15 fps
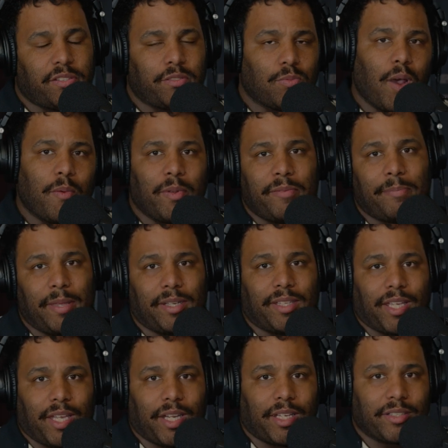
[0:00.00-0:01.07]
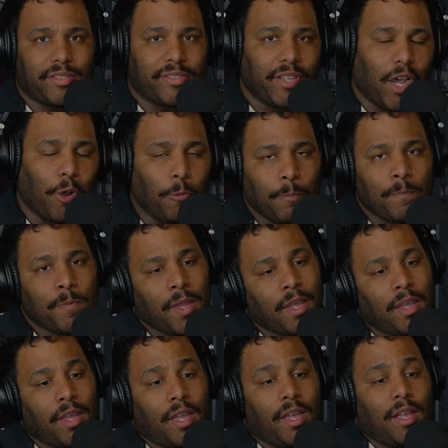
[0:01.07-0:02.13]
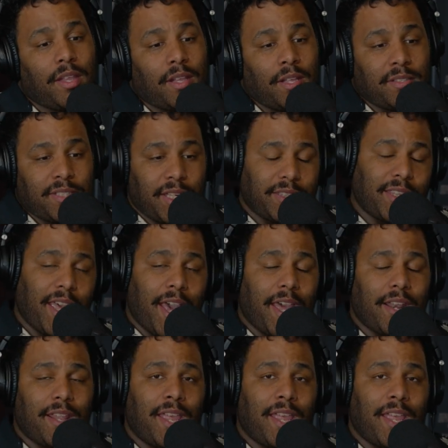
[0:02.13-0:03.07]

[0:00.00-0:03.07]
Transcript: what we've been getting. So take that,